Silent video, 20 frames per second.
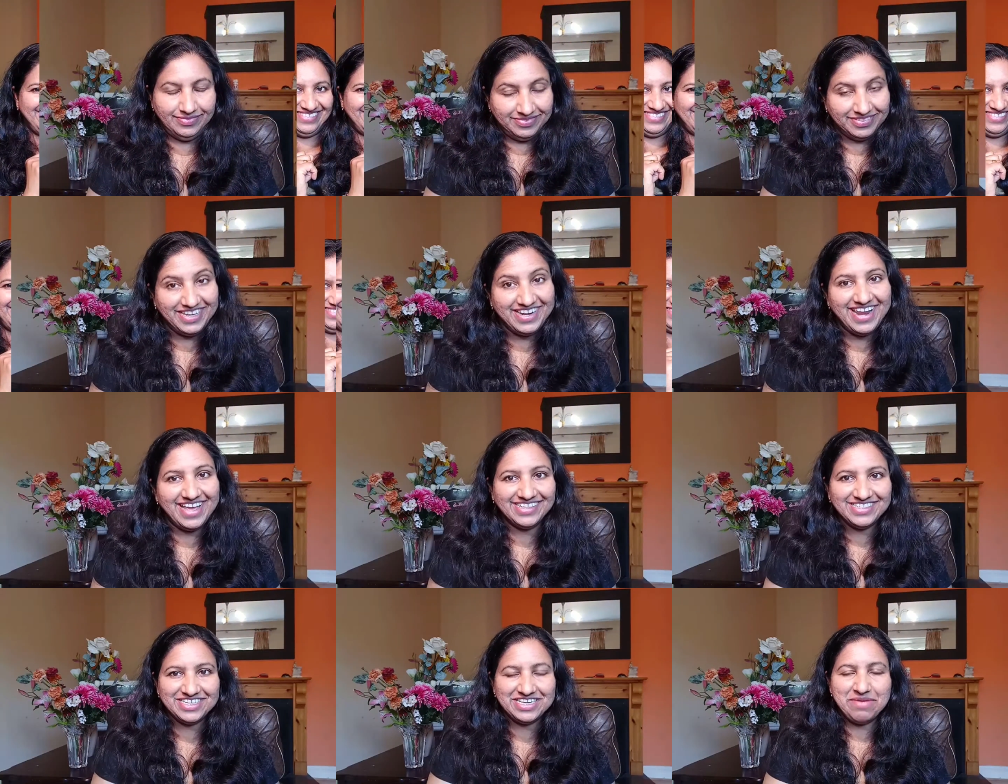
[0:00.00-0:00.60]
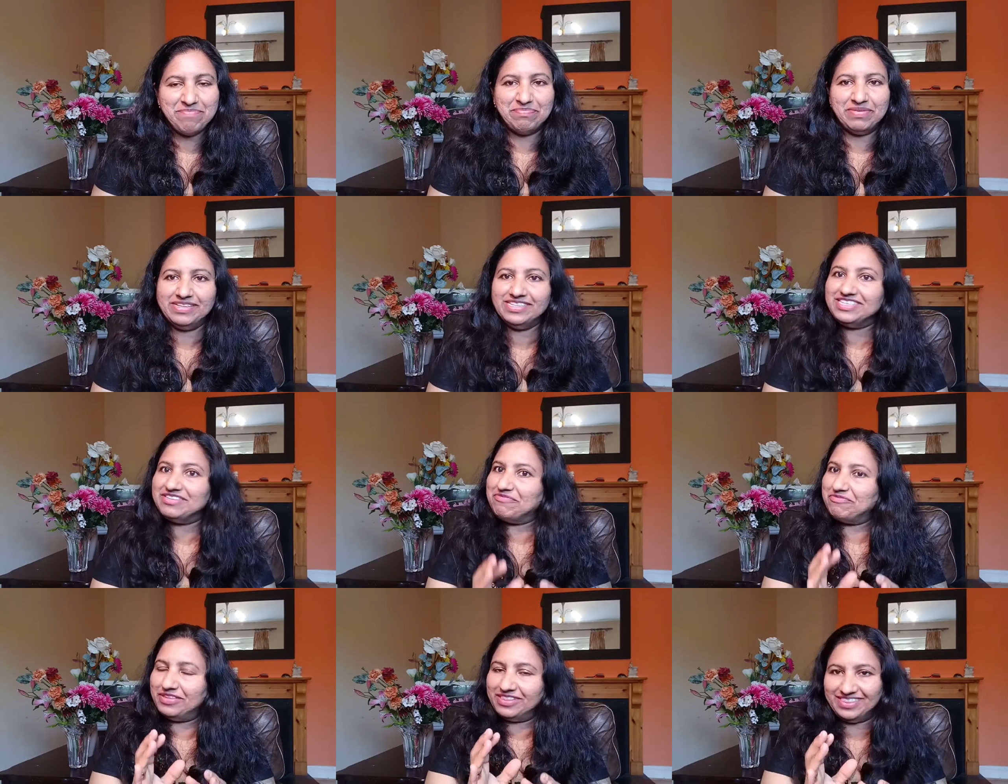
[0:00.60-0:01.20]
The next tip
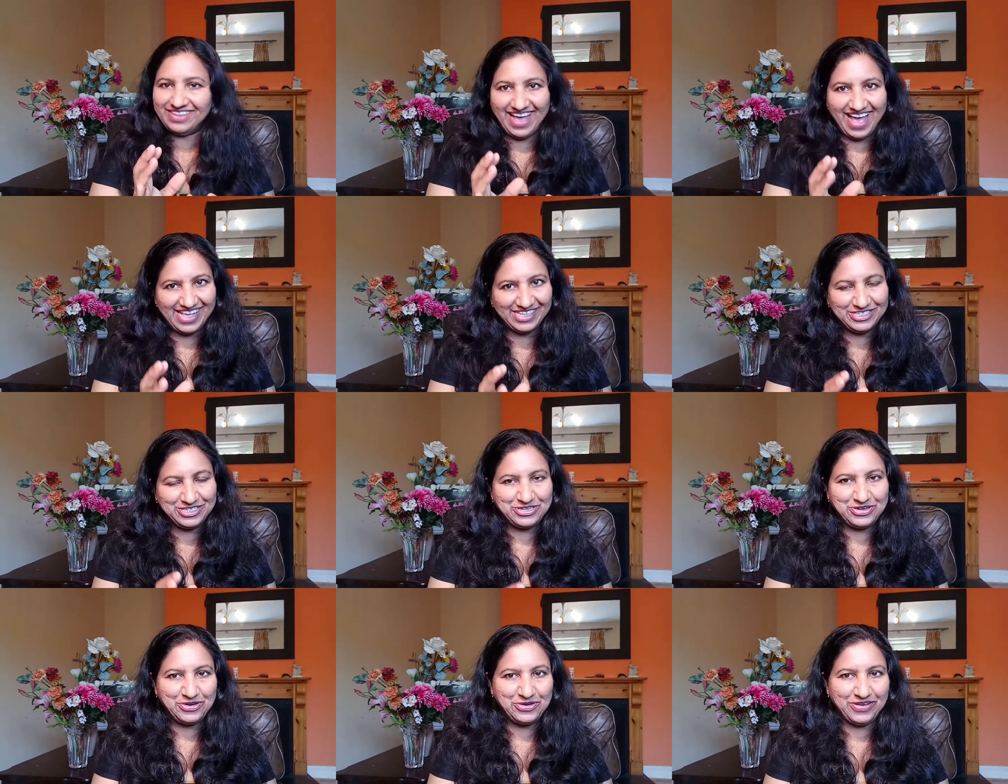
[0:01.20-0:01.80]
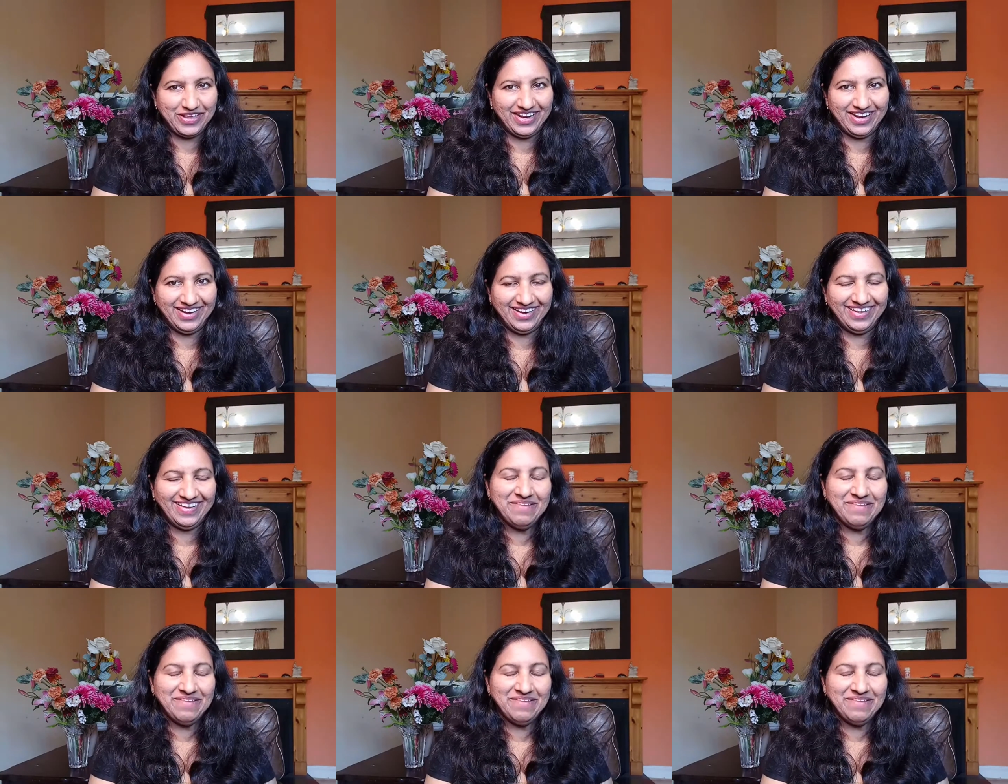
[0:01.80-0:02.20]
is with castor oil.